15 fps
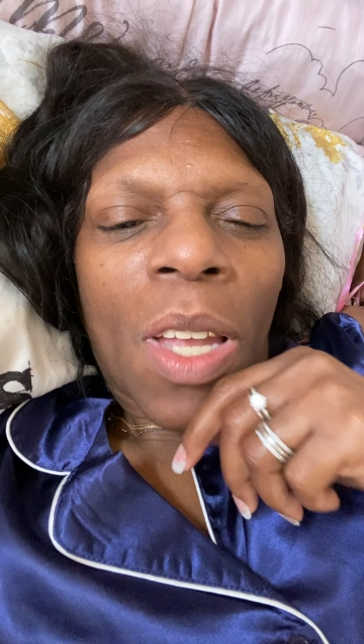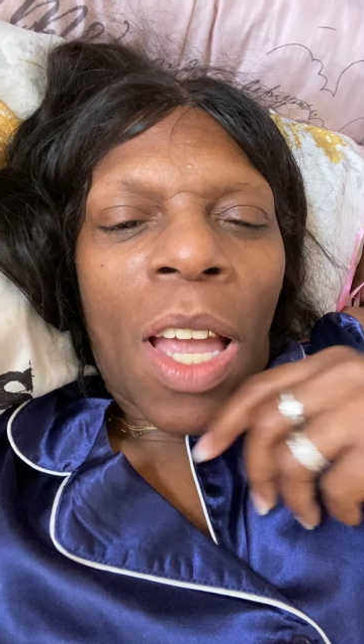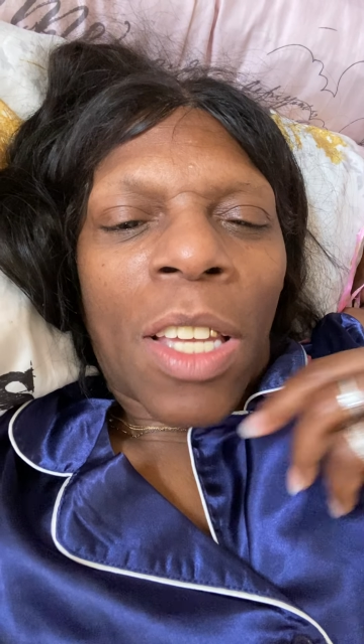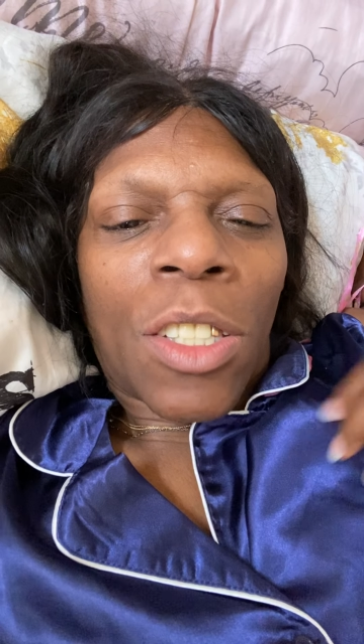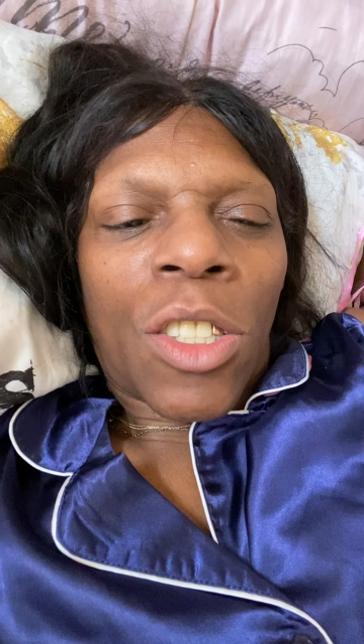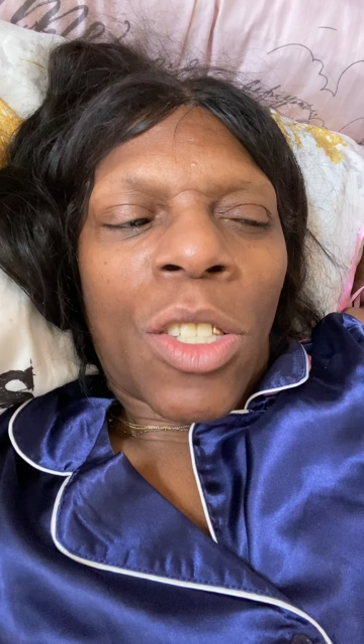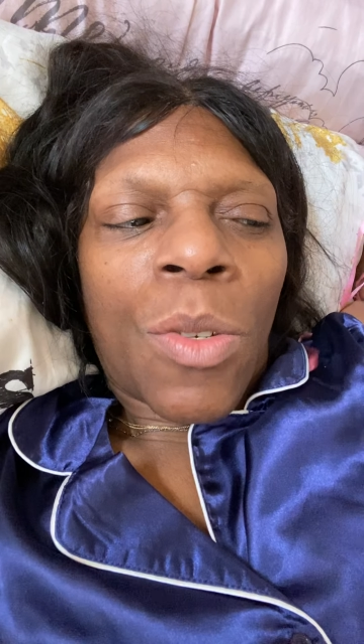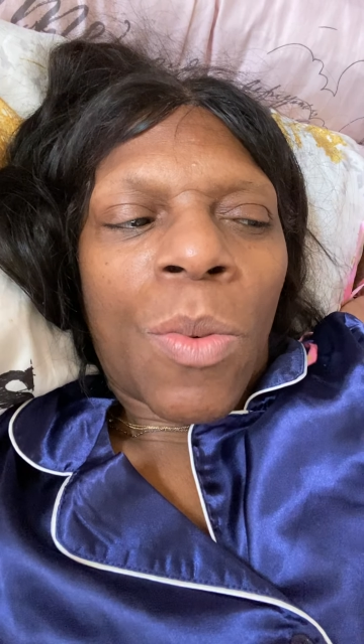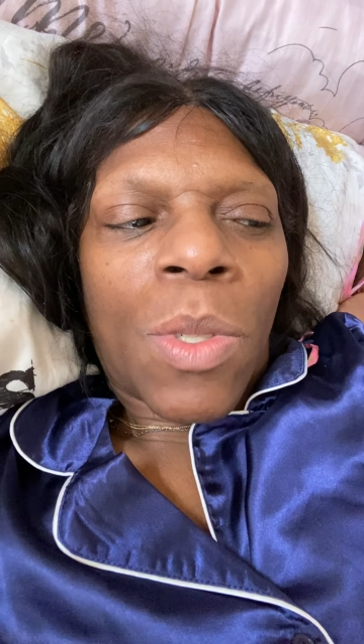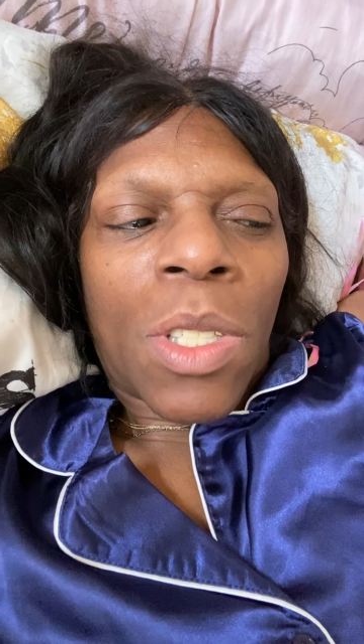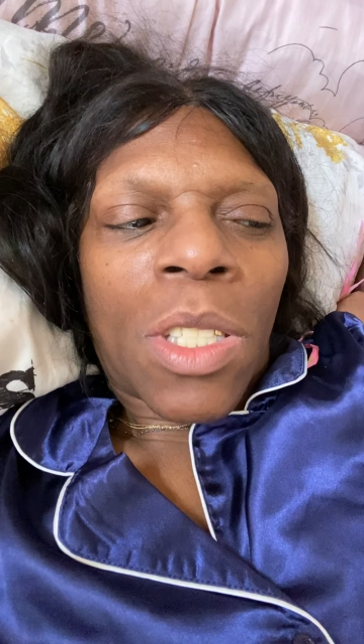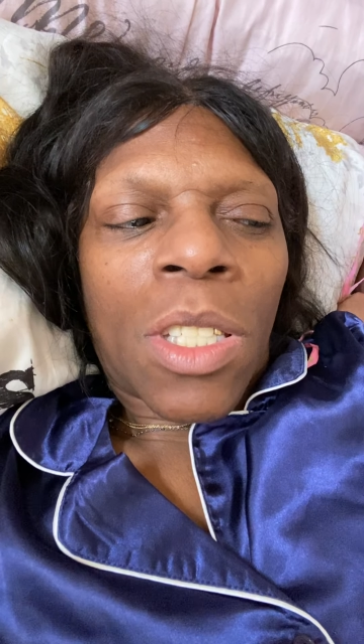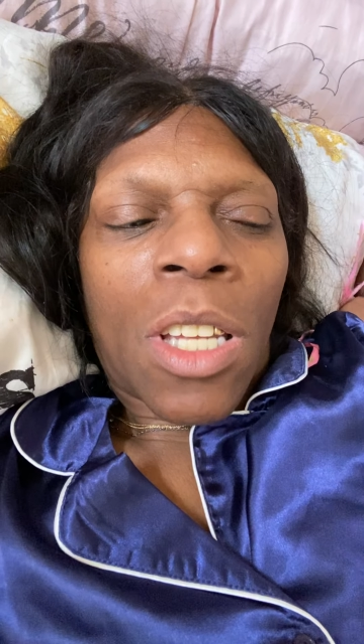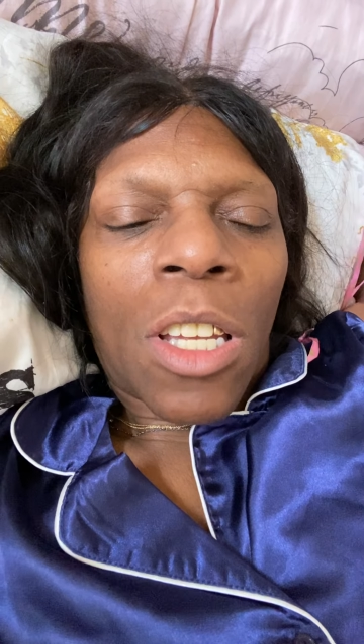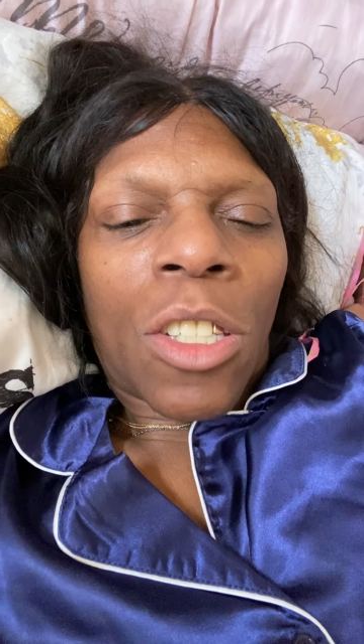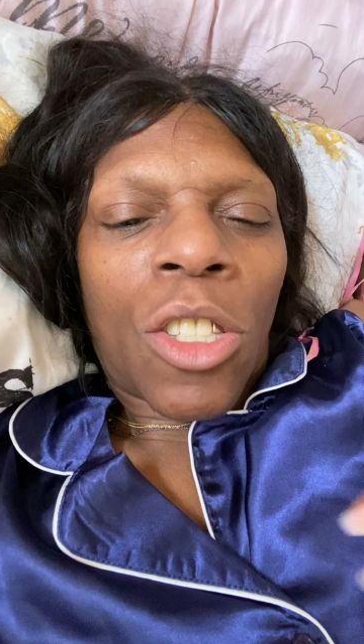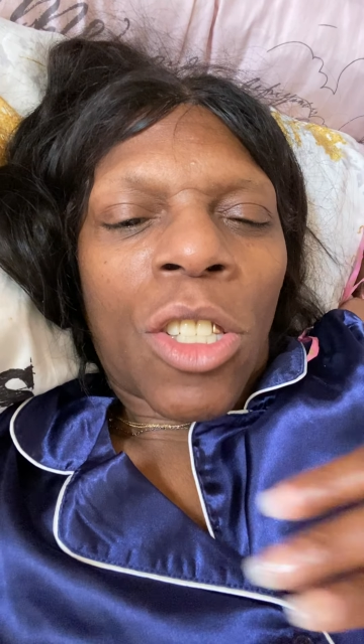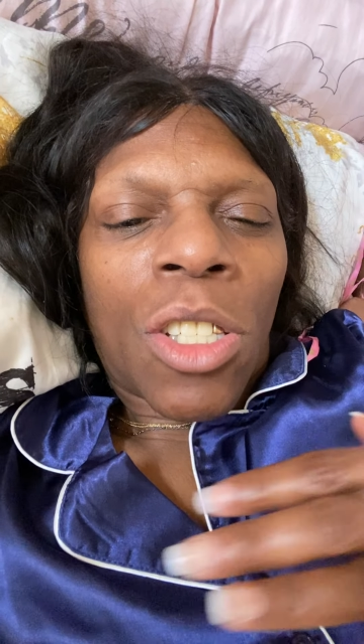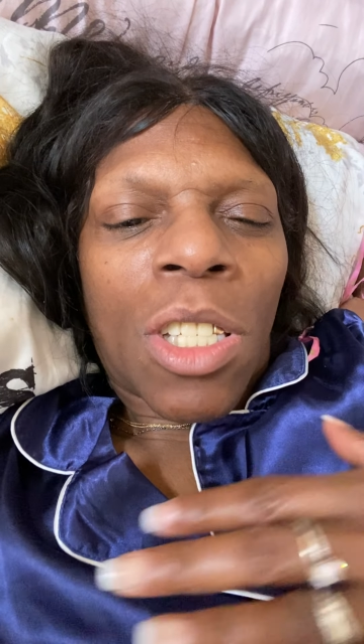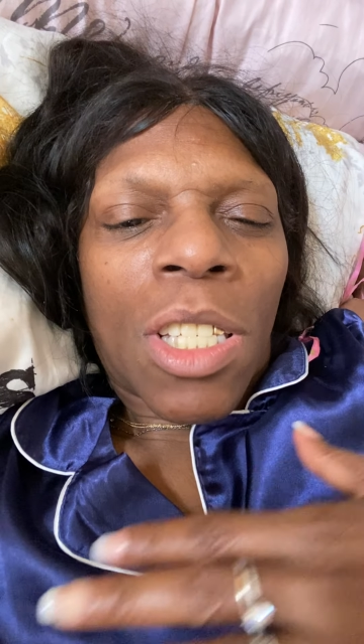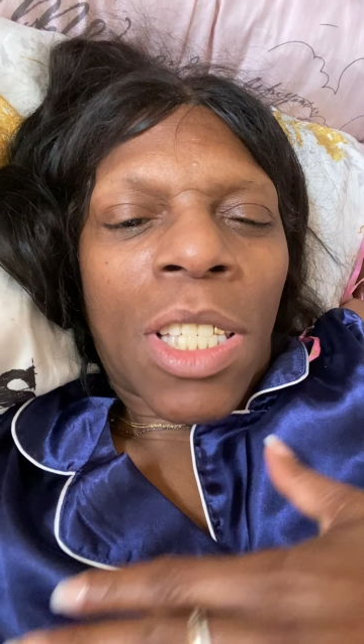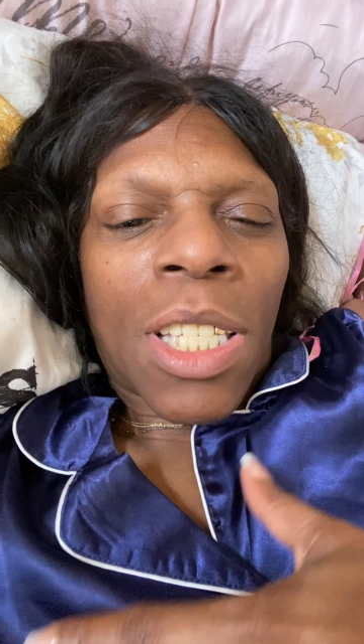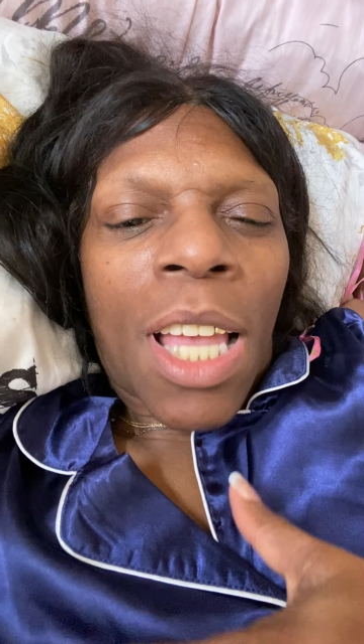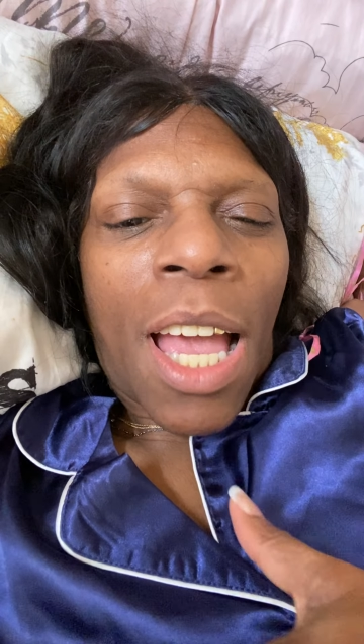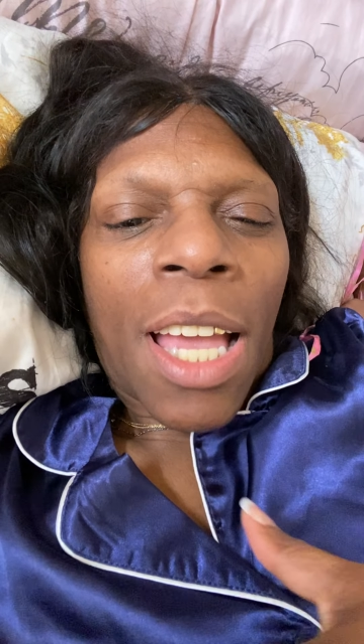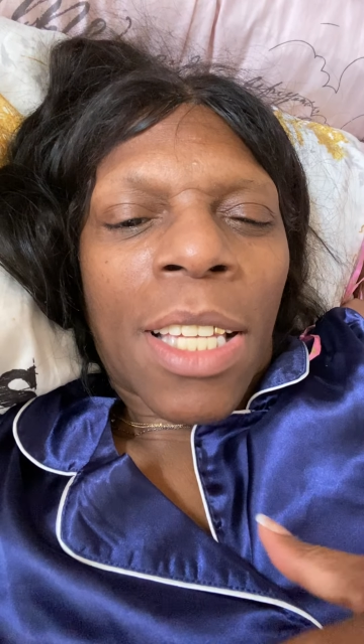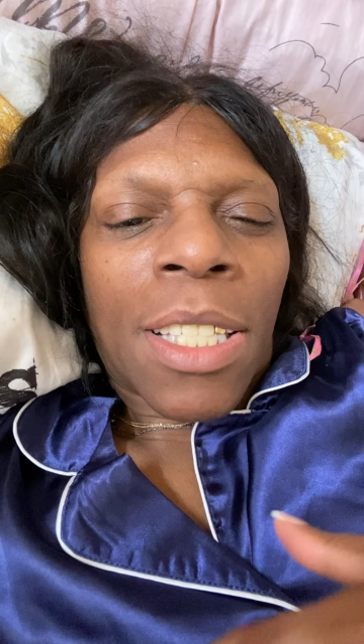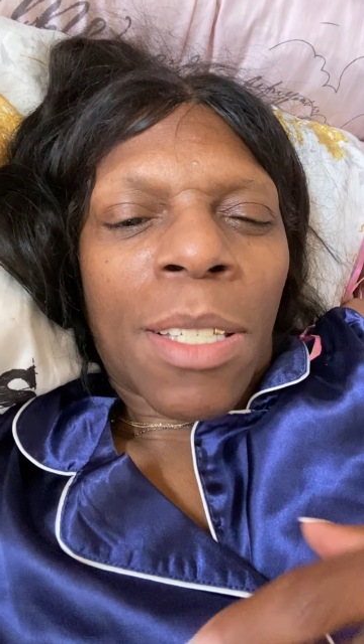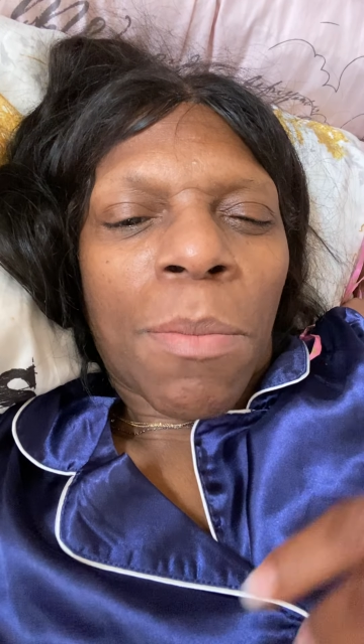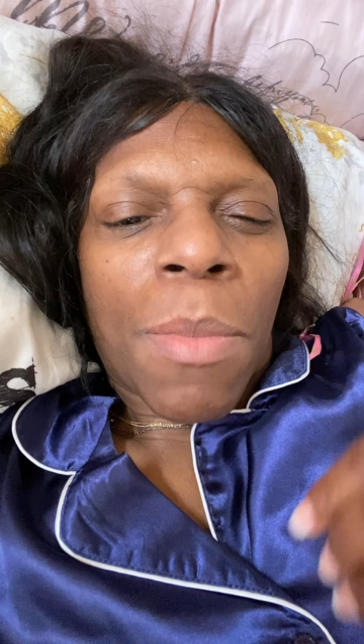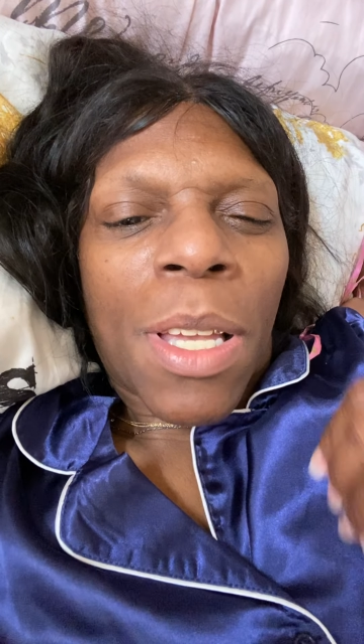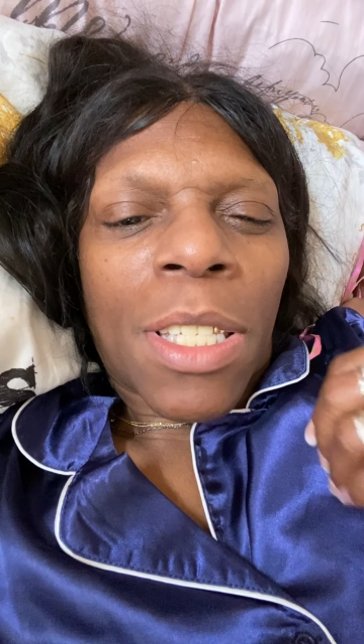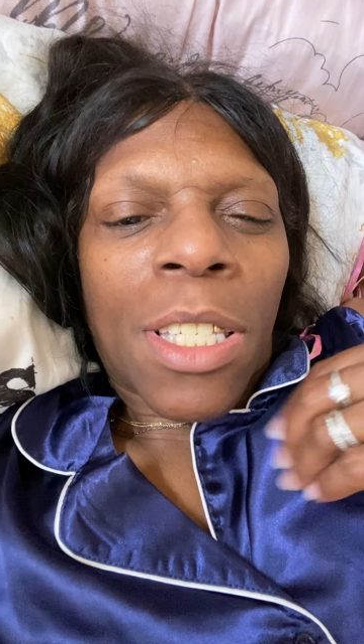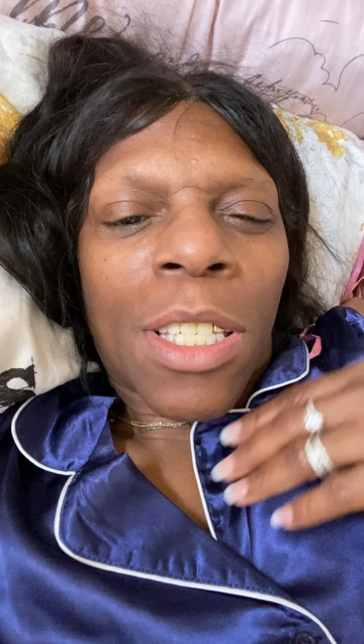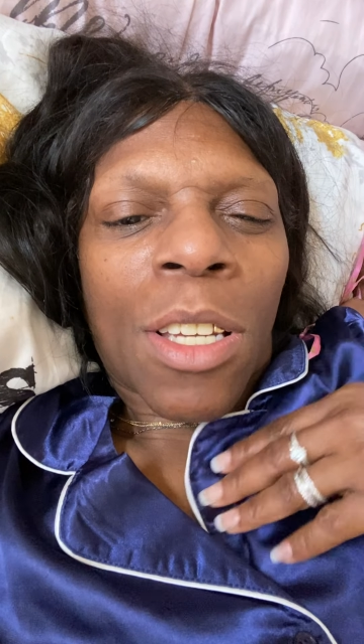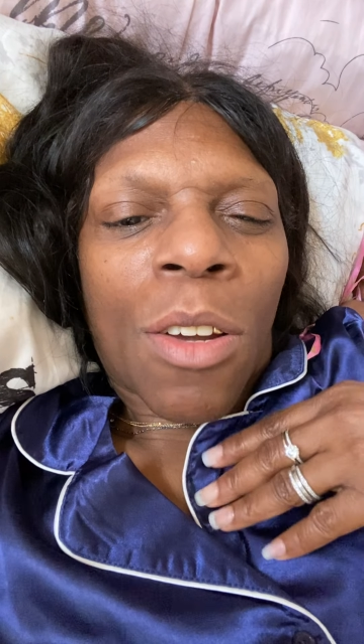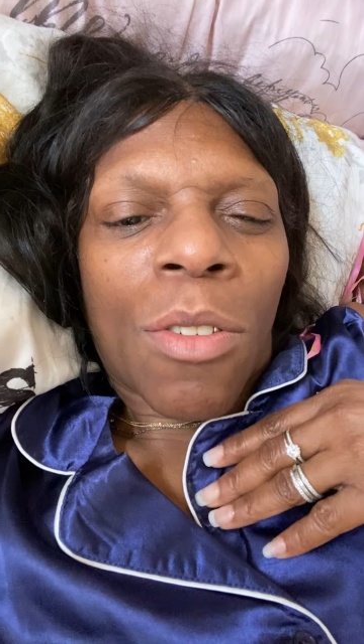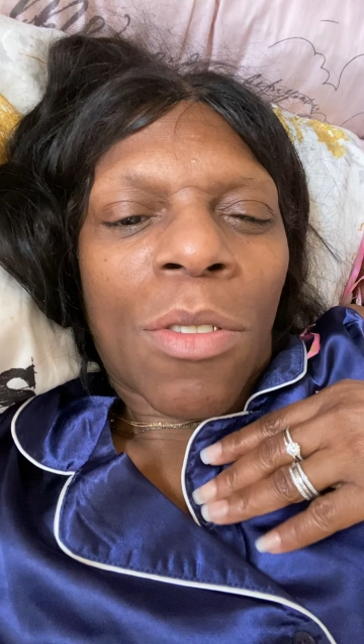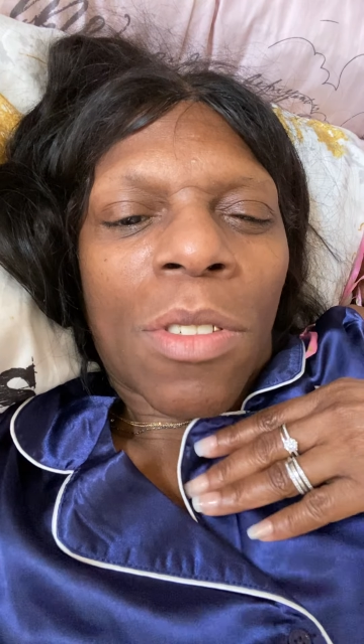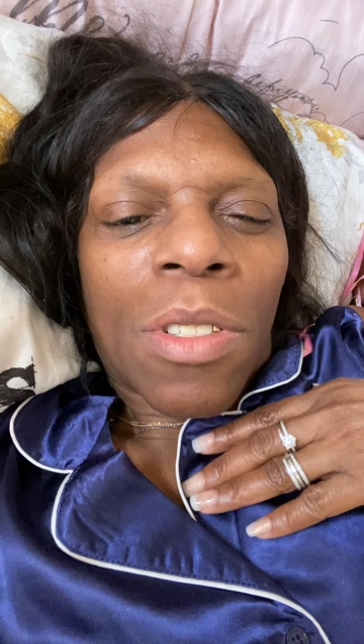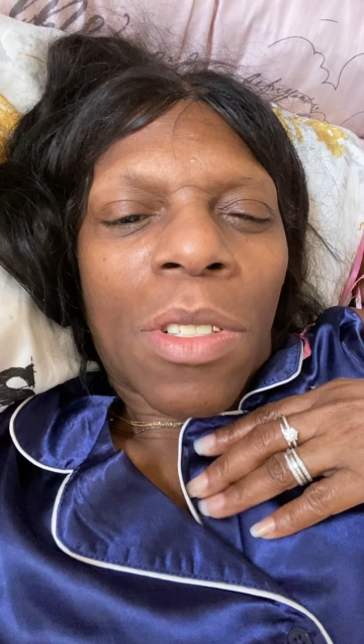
and she was touching the sides of my skirt.